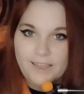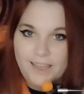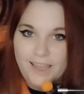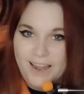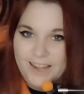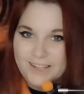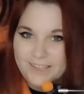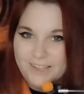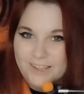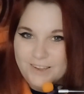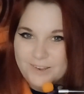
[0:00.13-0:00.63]

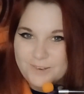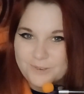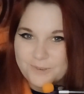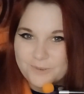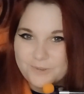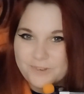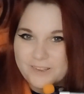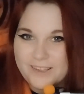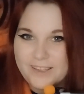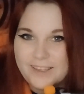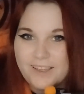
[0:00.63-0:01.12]
Hello,
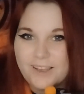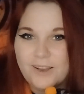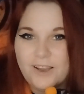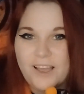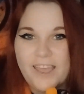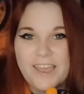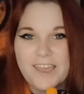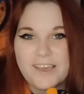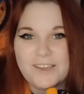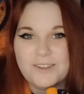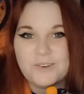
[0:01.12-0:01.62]

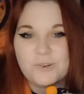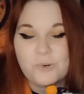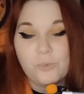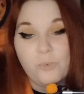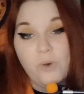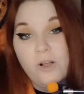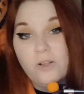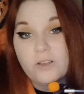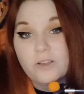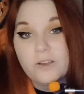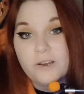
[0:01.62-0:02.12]
and
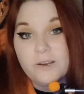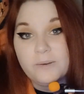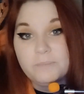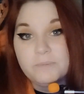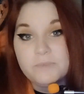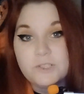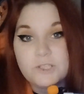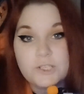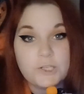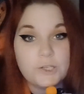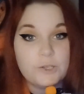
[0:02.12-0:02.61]

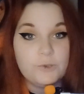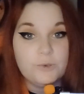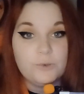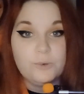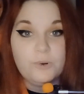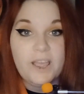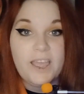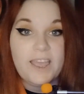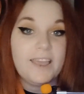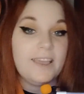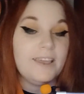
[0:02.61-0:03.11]
welcome
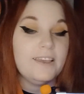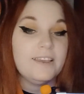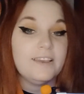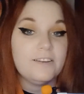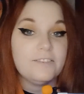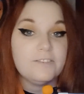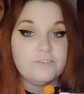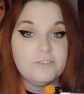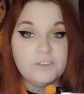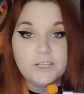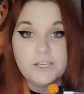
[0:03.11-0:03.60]
to a
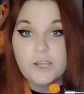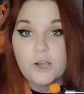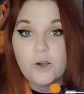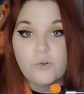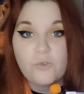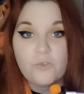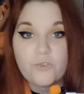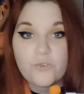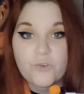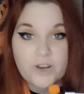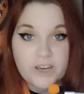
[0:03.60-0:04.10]

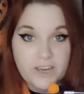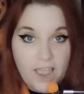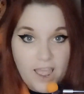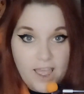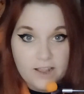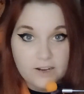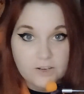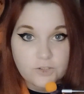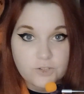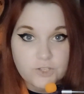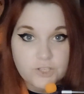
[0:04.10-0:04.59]
video
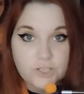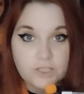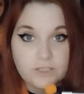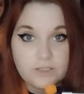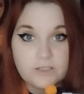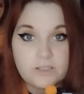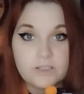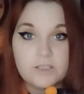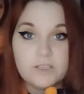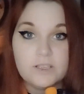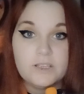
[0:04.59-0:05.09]

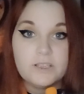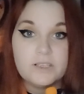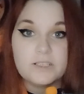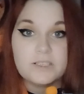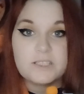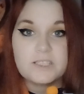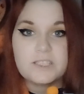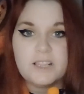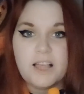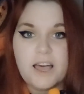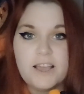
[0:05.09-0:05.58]
reaction
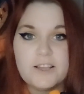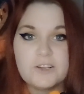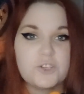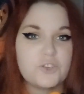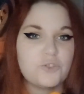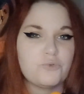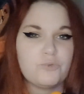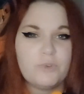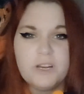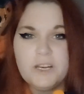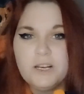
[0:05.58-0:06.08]

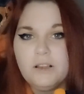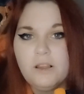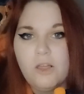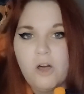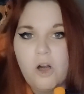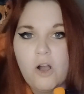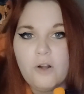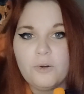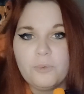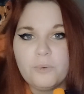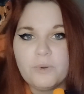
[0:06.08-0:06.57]
/ read
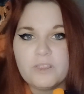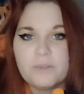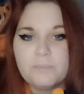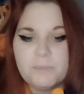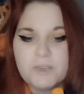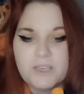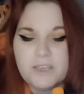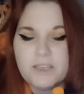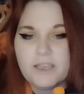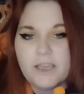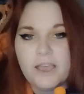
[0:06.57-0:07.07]
along with
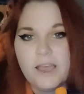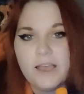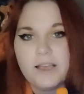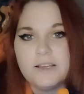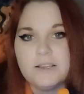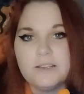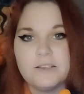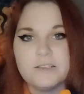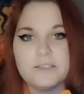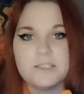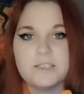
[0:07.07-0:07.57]
me
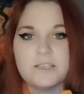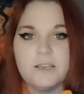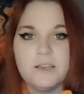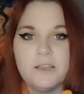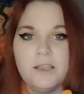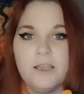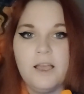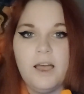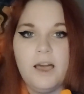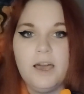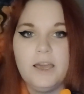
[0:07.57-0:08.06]
as
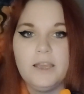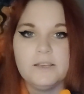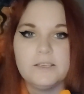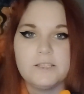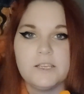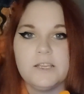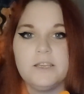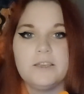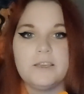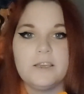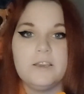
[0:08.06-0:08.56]
I
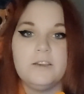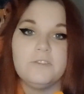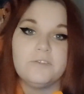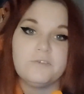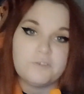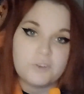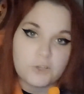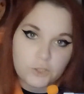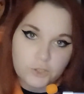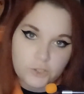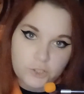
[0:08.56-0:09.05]
take a
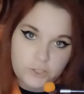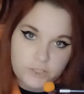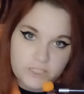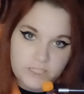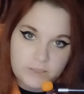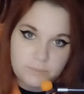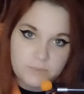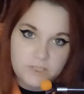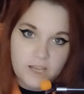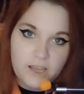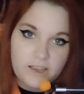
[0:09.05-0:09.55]
further
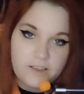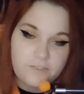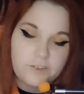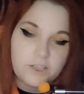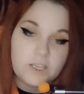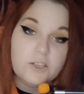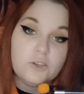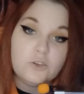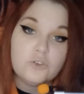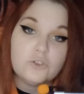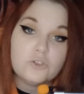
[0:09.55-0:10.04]
deep dive
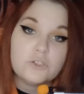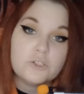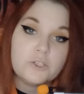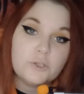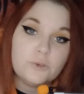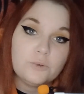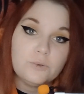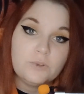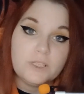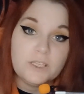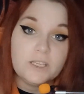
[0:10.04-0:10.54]

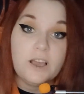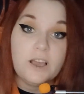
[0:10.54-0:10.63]
into the